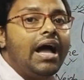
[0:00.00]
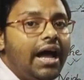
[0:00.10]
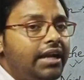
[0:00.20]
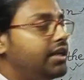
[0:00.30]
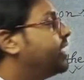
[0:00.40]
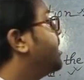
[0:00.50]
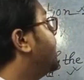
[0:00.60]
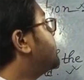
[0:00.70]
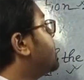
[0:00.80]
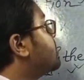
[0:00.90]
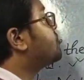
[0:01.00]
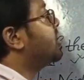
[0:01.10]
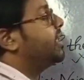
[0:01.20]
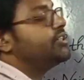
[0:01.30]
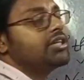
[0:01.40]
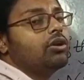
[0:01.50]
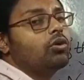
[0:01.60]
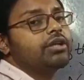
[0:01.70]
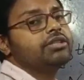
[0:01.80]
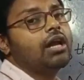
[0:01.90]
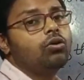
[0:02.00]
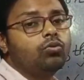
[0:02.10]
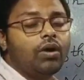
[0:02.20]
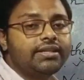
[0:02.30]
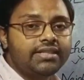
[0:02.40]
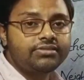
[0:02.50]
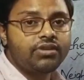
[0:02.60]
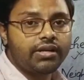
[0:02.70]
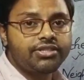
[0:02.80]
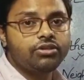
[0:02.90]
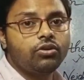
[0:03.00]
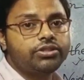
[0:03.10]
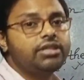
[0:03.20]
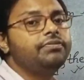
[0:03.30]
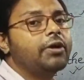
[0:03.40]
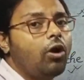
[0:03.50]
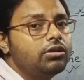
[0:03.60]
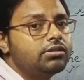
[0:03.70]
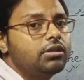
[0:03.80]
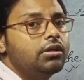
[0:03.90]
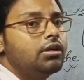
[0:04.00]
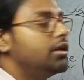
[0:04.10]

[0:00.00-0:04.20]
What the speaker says: and its strategic location. Now, what is the strategic location? Because